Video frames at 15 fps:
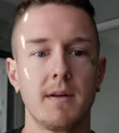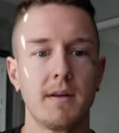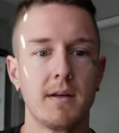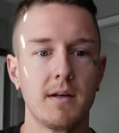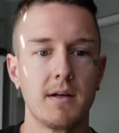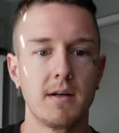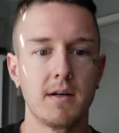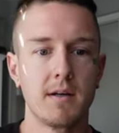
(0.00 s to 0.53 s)

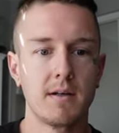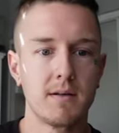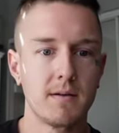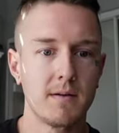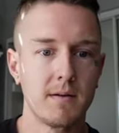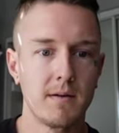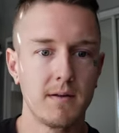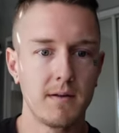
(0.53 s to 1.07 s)
the,
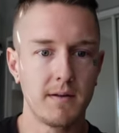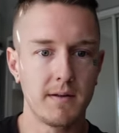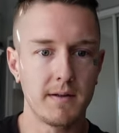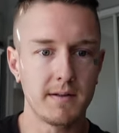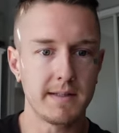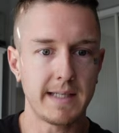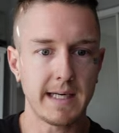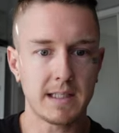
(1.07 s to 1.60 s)

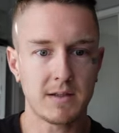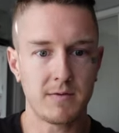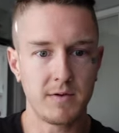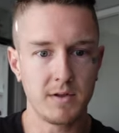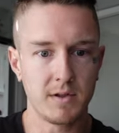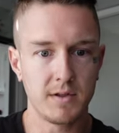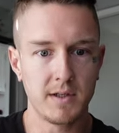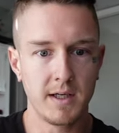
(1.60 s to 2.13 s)
the text
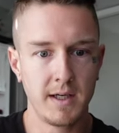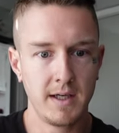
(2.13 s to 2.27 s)
field,